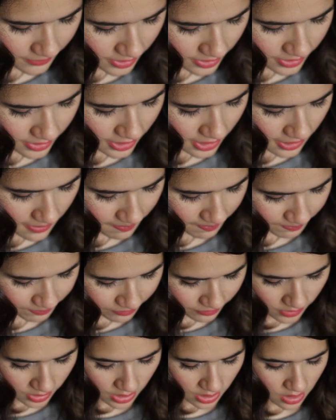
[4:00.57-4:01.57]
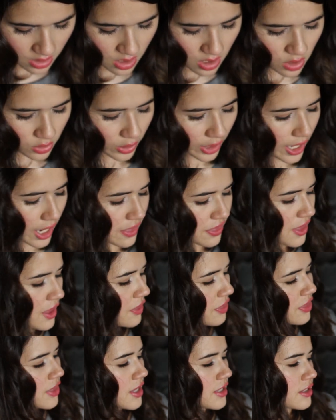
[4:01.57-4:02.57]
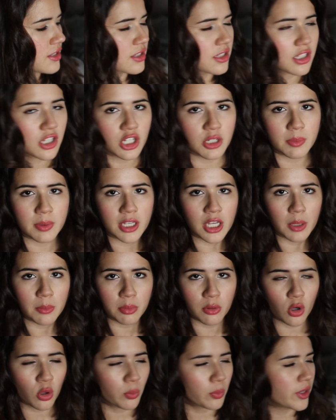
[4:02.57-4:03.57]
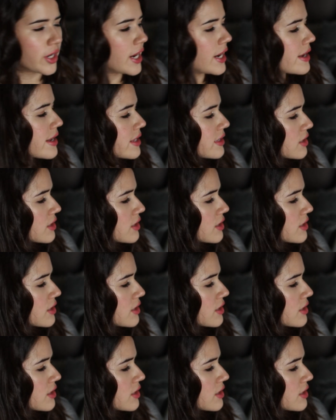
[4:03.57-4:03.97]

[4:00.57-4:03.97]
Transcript: Let's see. Okay, I think this could be appropriate.